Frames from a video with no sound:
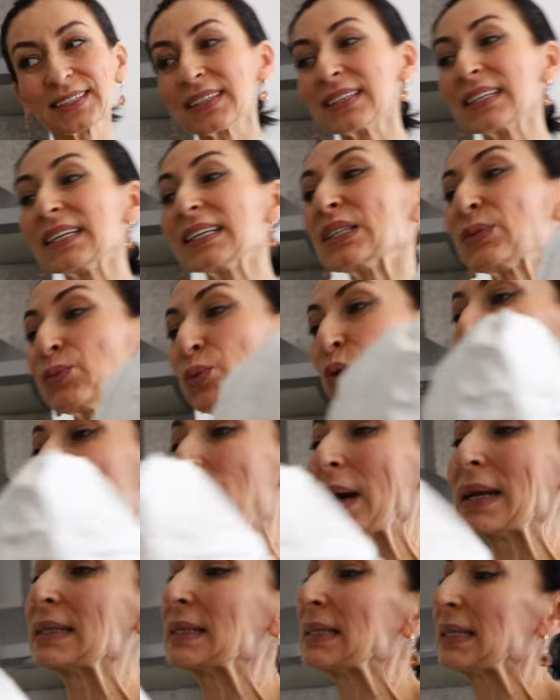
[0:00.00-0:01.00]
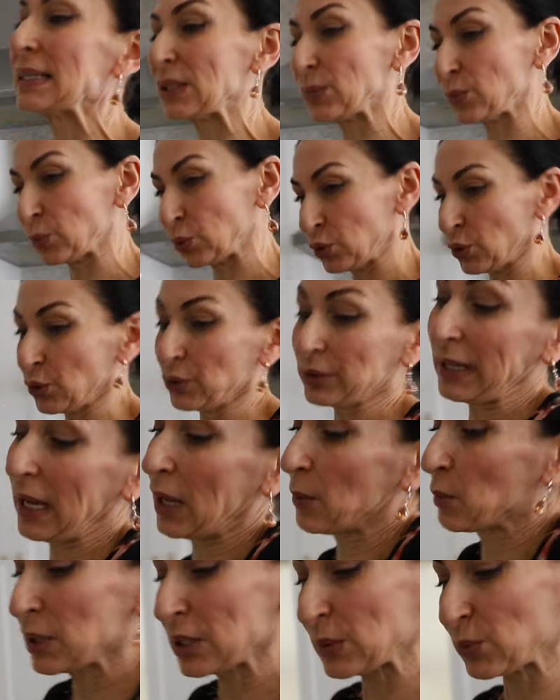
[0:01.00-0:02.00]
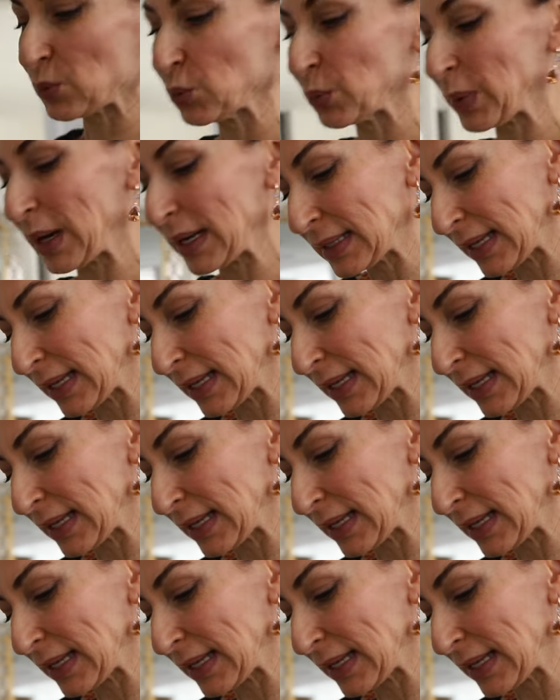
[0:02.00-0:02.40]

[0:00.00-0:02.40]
teaspoon by teaspoon or tablespoon by